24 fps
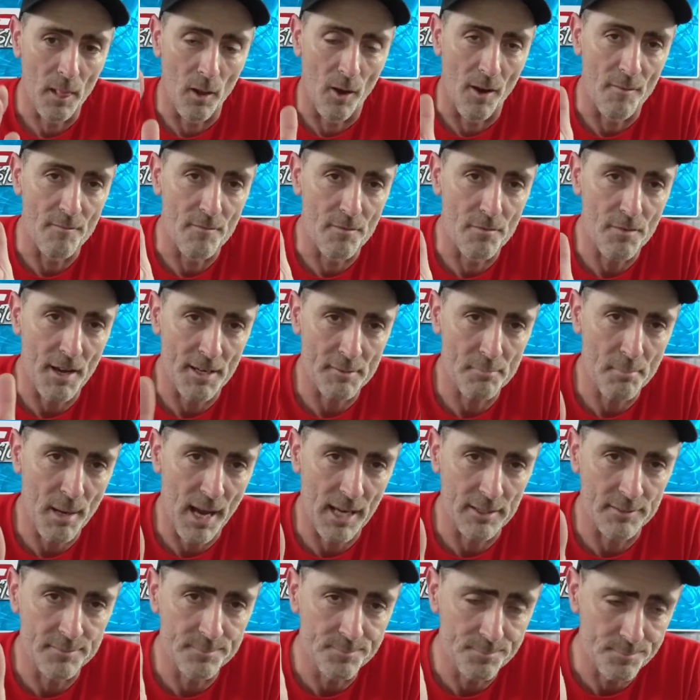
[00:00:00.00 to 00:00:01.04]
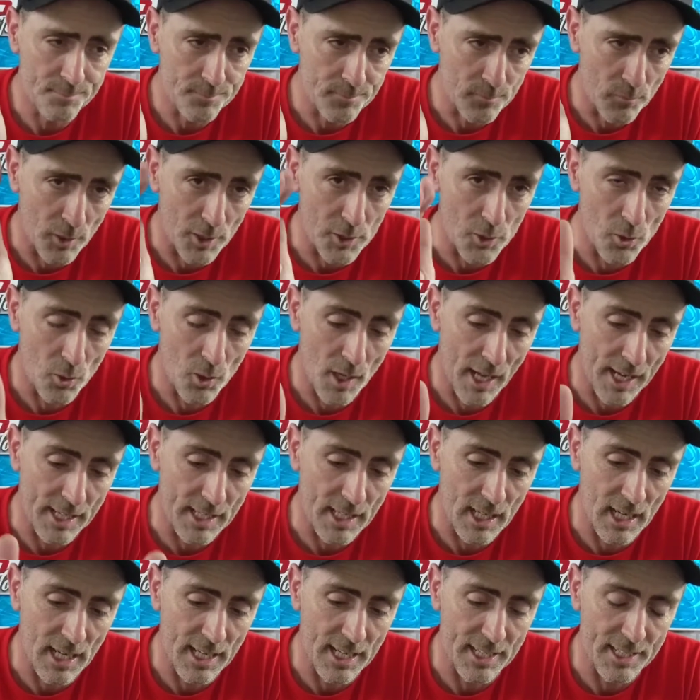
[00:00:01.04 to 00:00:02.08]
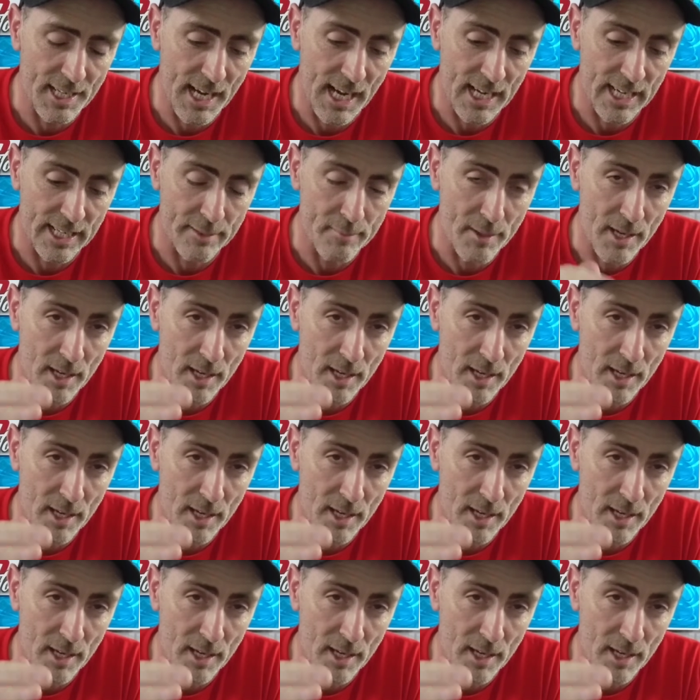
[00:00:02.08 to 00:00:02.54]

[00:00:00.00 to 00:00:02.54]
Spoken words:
like fan pattern. When you're laying clear down,